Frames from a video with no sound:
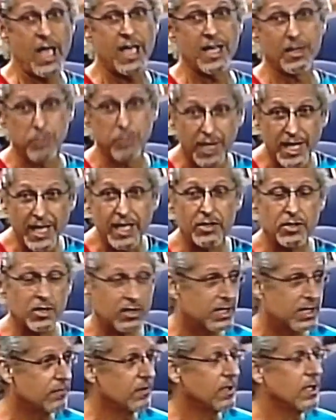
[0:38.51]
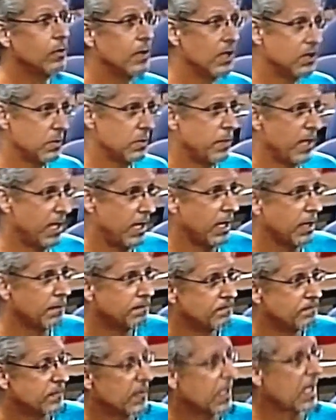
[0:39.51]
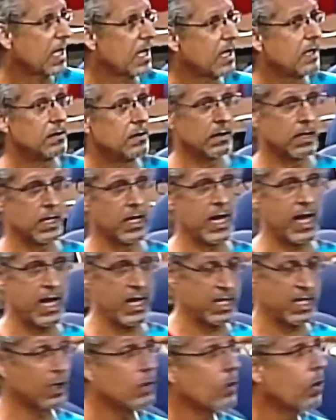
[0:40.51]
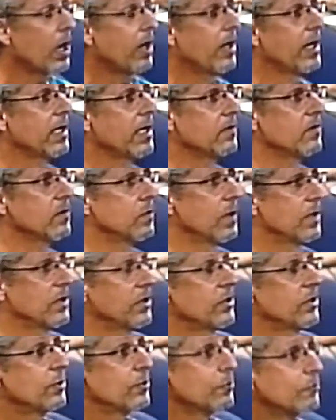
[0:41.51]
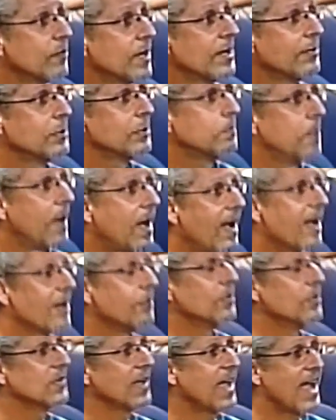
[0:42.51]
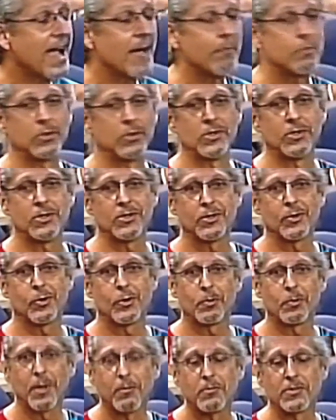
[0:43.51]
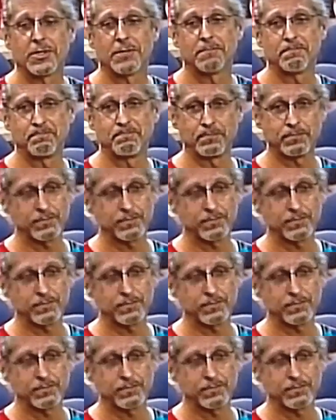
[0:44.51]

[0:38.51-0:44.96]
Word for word: I had planned on giving you each a penny and inquiring as to whether your favorite pie was apple or pumpkin.